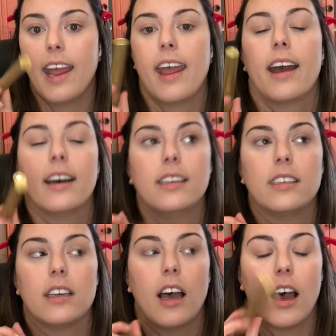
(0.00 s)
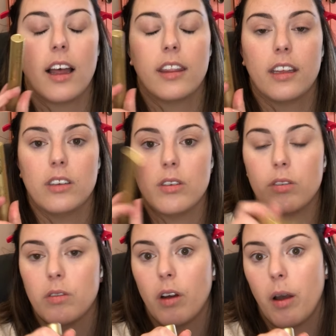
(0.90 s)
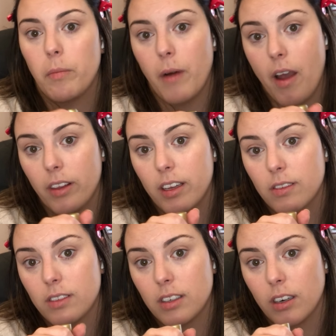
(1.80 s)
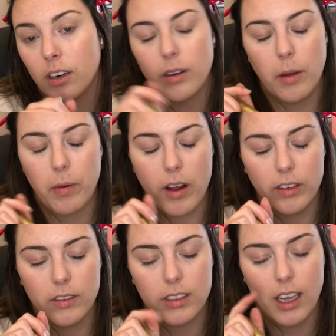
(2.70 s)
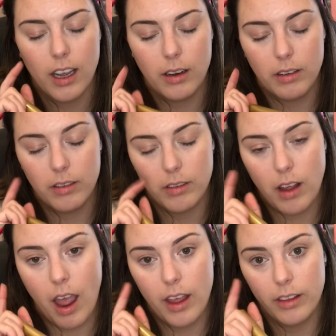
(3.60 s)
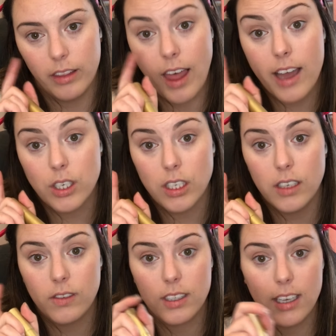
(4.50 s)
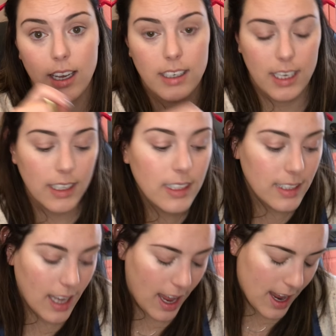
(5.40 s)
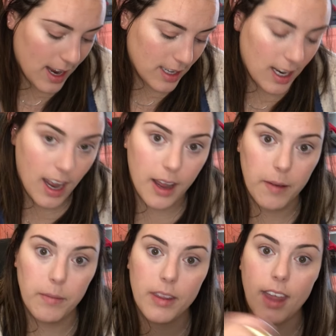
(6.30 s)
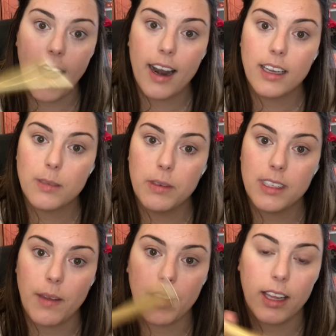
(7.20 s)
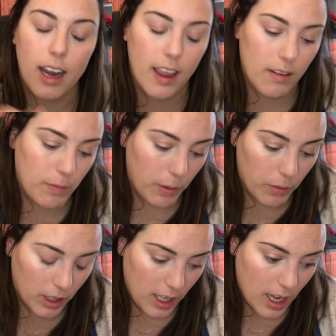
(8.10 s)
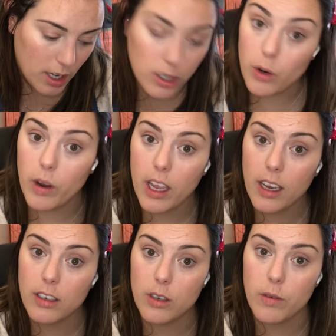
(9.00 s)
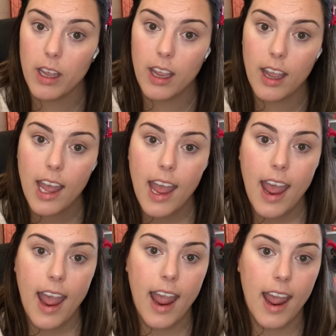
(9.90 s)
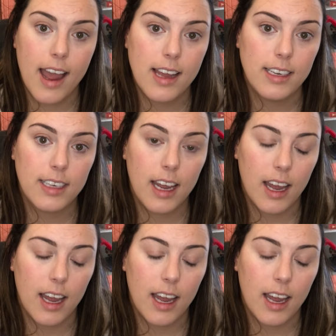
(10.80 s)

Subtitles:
and they do brow lifts, or not brow lifts, lash lifts and tints, and that has been something that I have been really enjoying doing. And